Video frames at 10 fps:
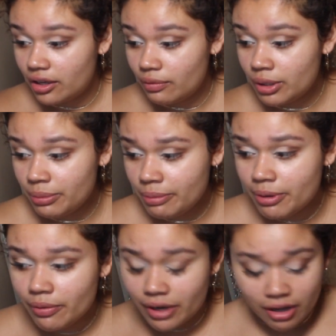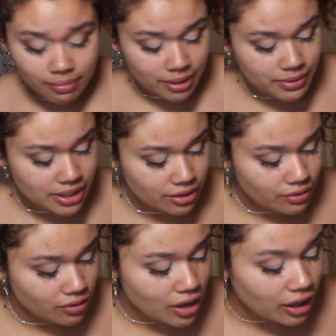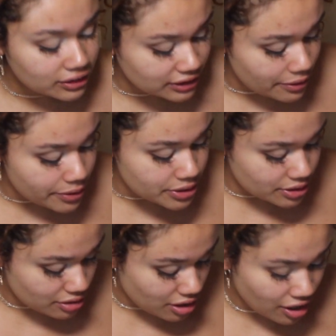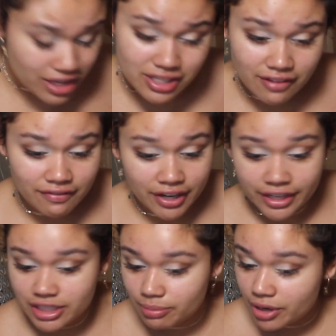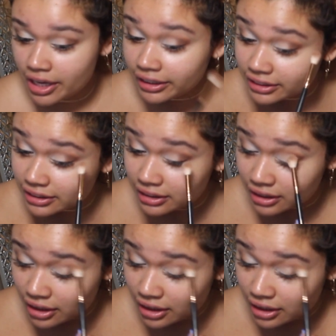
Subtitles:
when we broke up, I was a little lost. I was honestly very depressed.